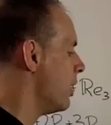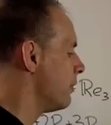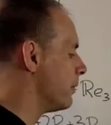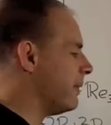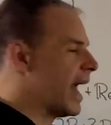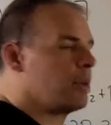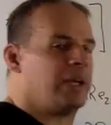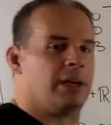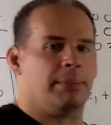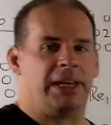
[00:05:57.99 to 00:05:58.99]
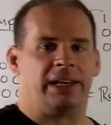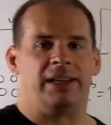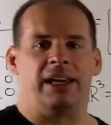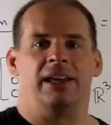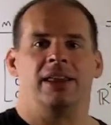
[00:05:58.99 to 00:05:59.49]
From that, we get
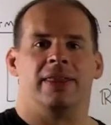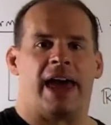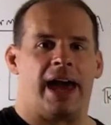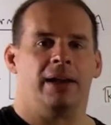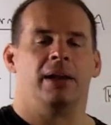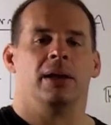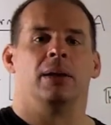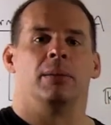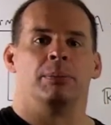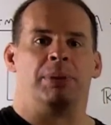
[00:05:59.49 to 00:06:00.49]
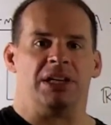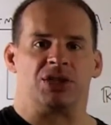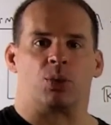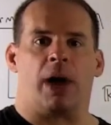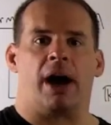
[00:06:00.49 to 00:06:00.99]
immediately that p
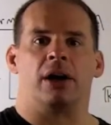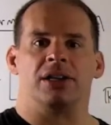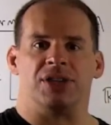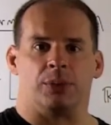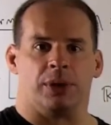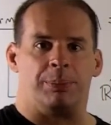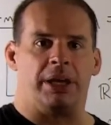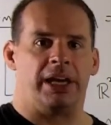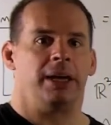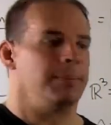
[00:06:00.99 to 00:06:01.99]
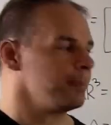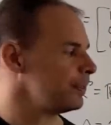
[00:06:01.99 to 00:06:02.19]
squared is equal to p,